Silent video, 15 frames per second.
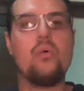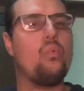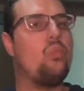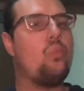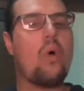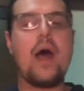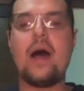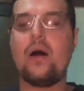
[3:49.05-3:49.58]

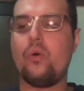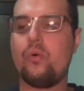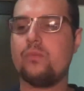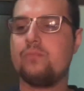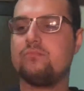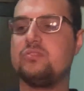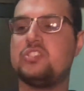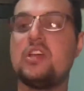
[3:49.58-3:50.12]
Wow,
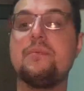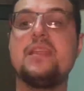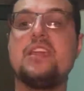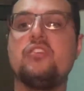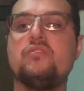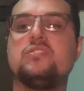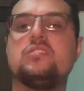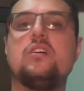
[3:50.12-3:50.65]
so many
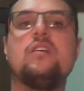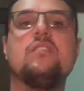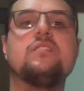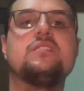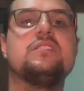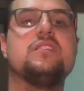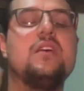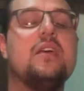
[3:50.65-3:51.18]
good
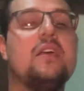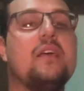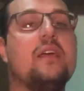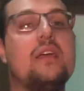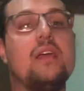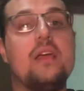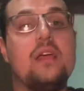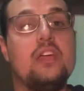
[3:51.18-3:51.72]
songs.
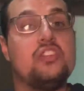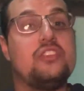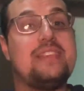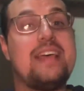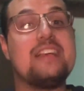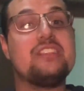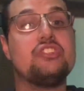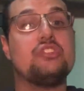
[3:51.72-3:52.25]

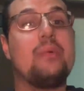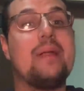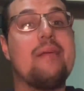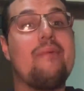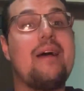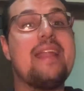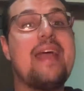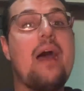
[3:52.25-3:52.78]

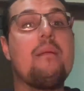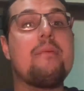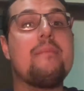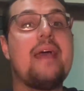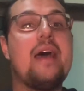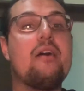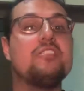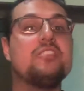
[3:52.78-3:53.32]
2021 album now,